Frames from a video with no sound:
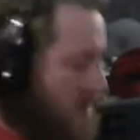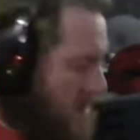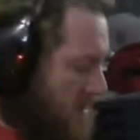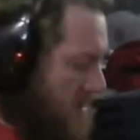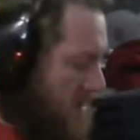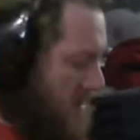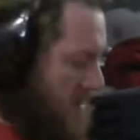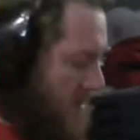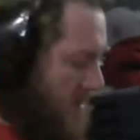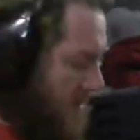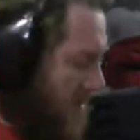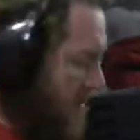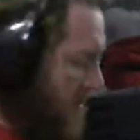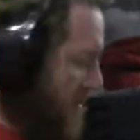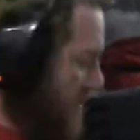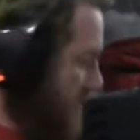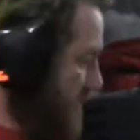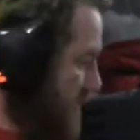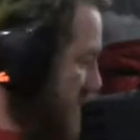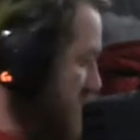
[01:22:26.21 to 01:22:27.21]
I need to look,
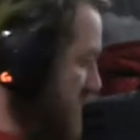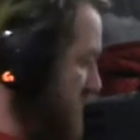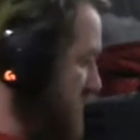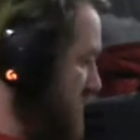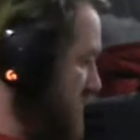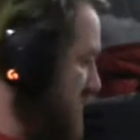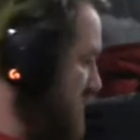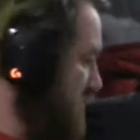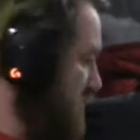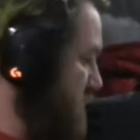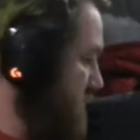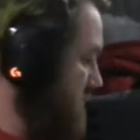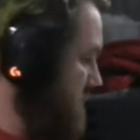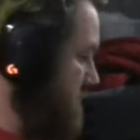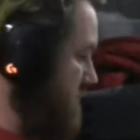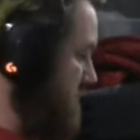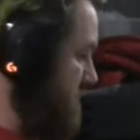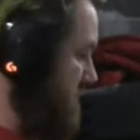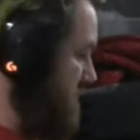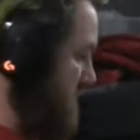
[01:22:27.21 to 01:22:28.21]
make sure.
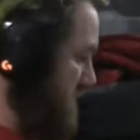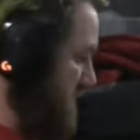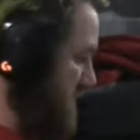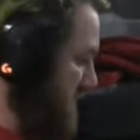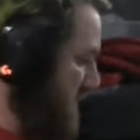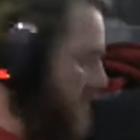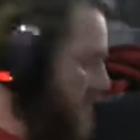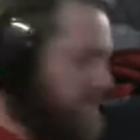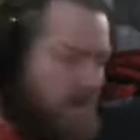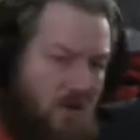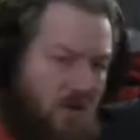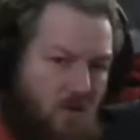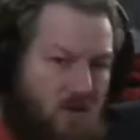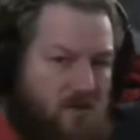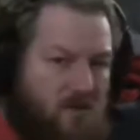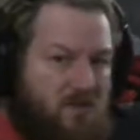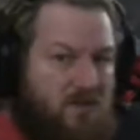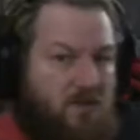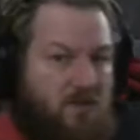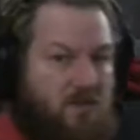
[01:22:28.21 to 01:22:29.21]
Anybody
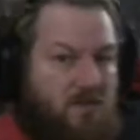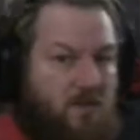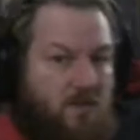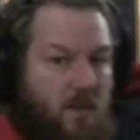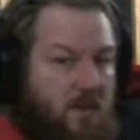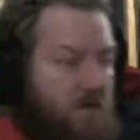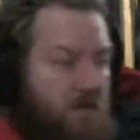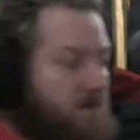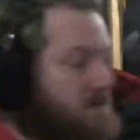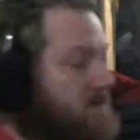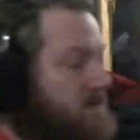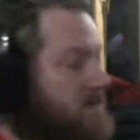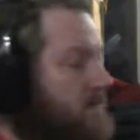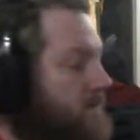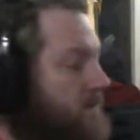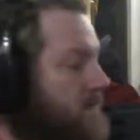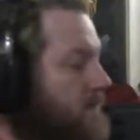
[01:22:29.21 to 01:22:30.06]
watch The Expanse?